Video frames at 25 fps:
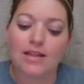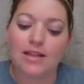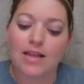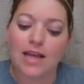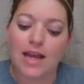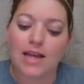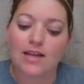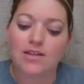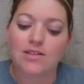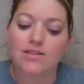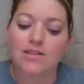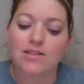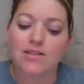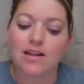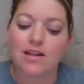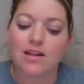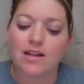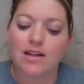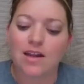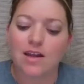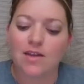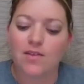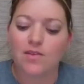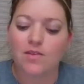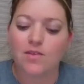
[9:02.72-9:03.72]
last
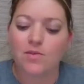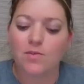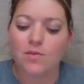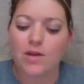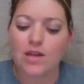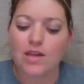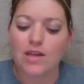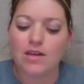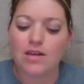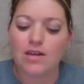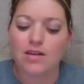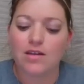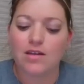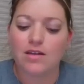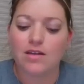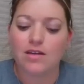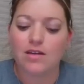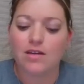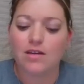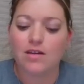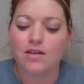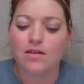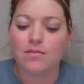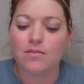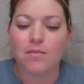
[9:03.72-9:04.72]
another week,
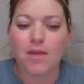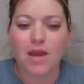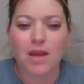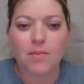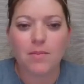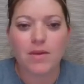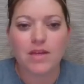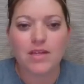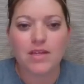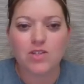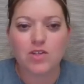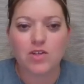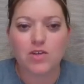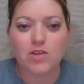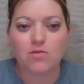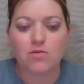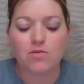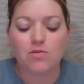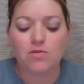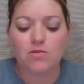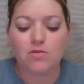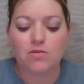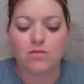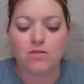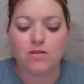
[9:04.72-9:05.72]
maybe
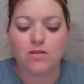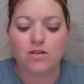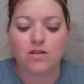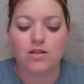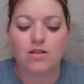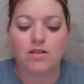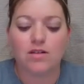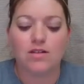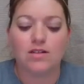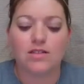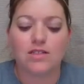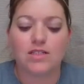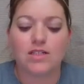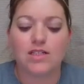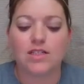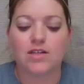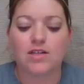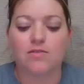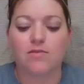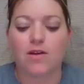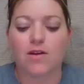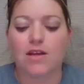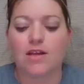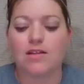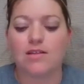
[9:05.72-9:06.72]
2, until
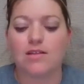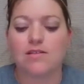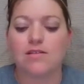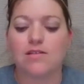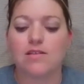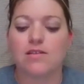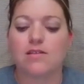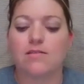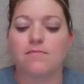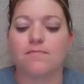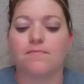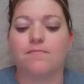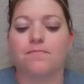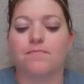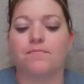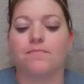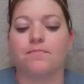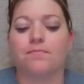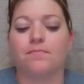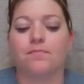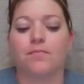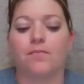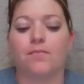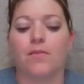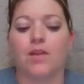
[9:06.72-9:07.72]
it rains.
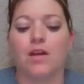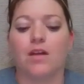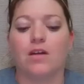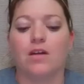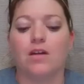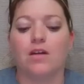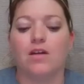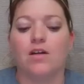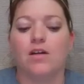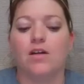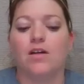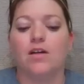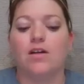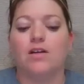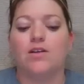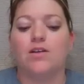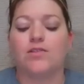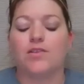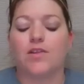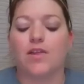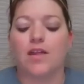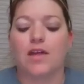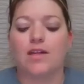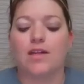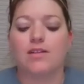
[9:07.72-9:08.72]

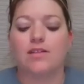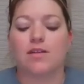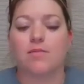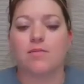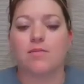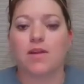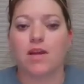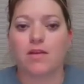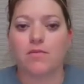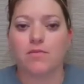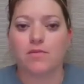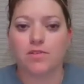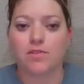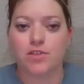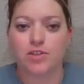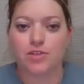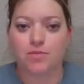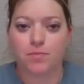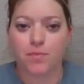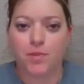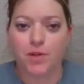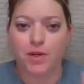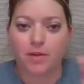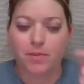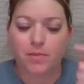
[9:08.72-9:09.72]
So that is something I will
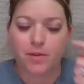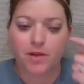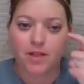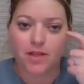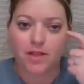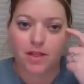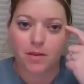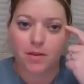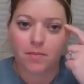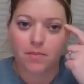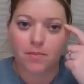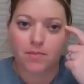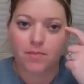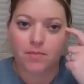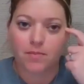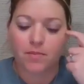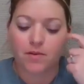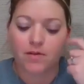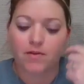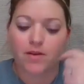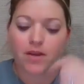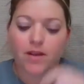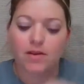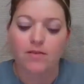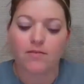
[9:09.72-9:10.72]
put up a clip
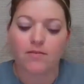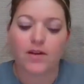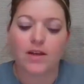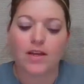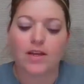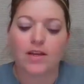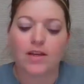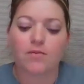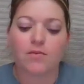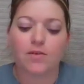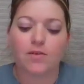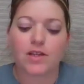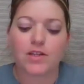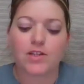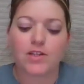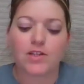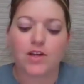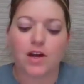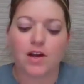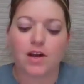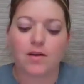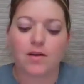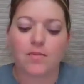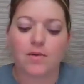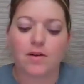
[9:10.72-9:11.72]
if I can find it where they
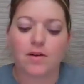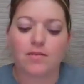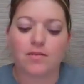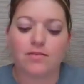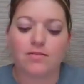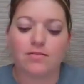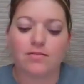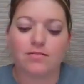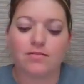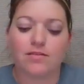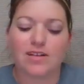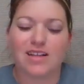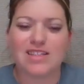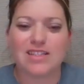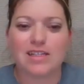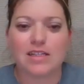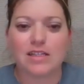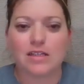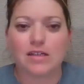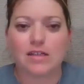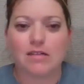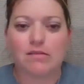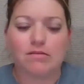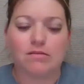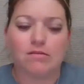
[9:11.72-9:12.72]
talk about, it's a
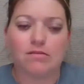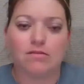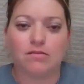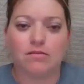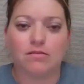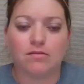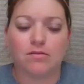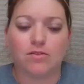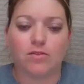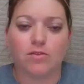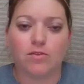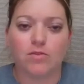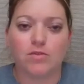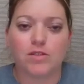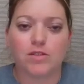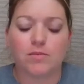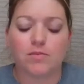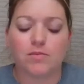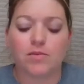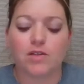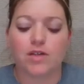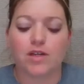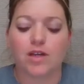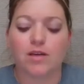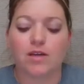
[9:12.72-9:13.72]
little gruesome
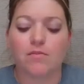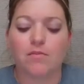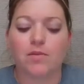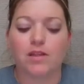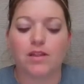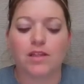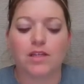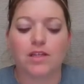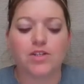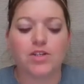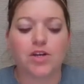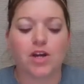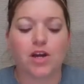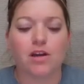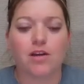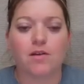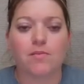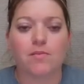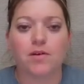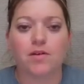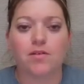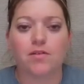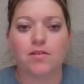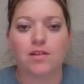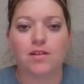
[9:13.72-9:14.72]
looking, but they talk
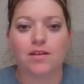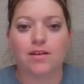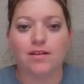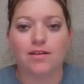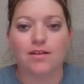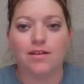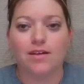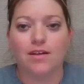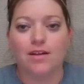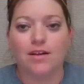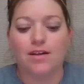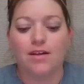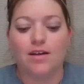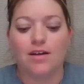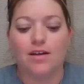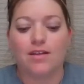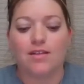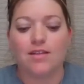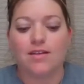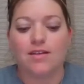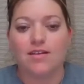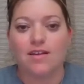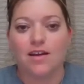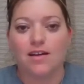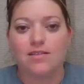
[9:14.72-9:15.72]
about the
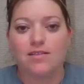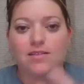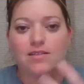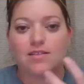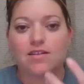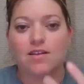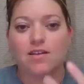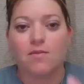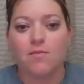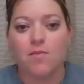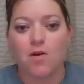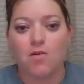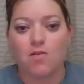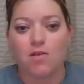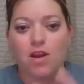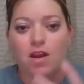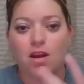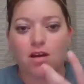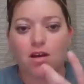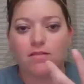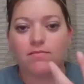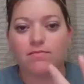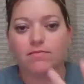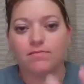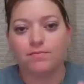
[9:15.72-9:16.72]
dust
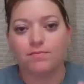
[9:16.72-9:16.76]
pneumonia,